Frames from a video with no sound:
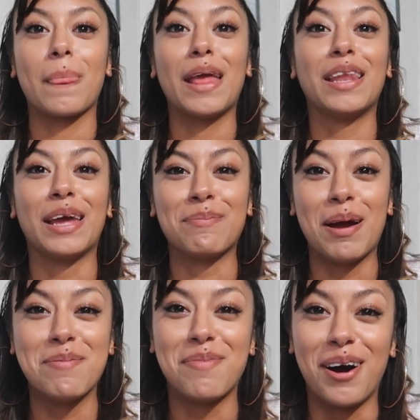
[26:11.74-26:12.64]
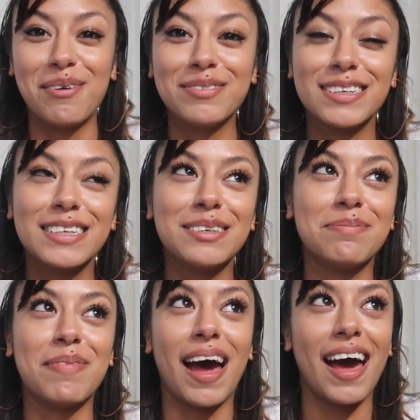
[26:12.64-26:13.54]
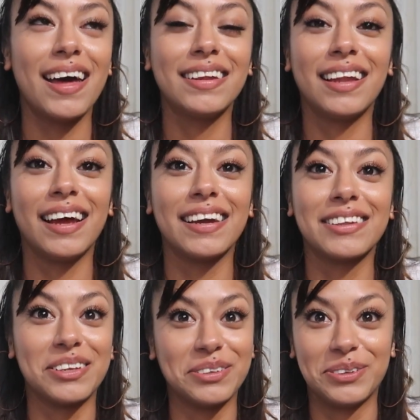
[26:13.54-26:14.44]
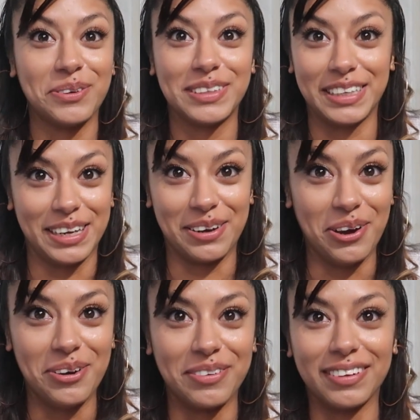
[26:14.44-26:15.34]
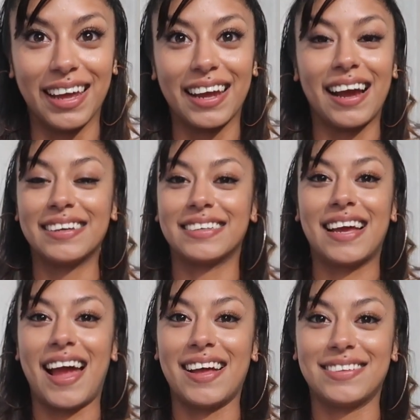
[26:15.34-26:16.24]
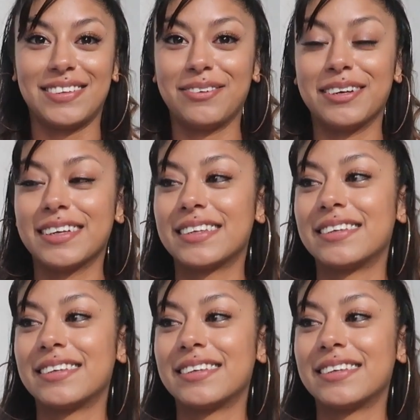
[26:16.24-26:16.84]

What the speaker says: And like my mom, when she's mad, like there's no say no. Like I had to do it.